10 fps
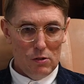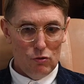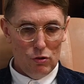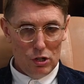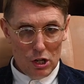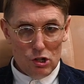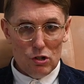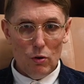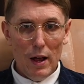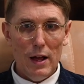
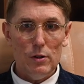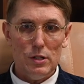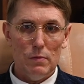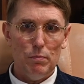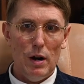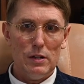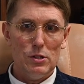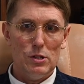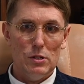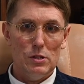traditional housing
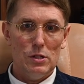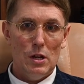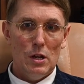practices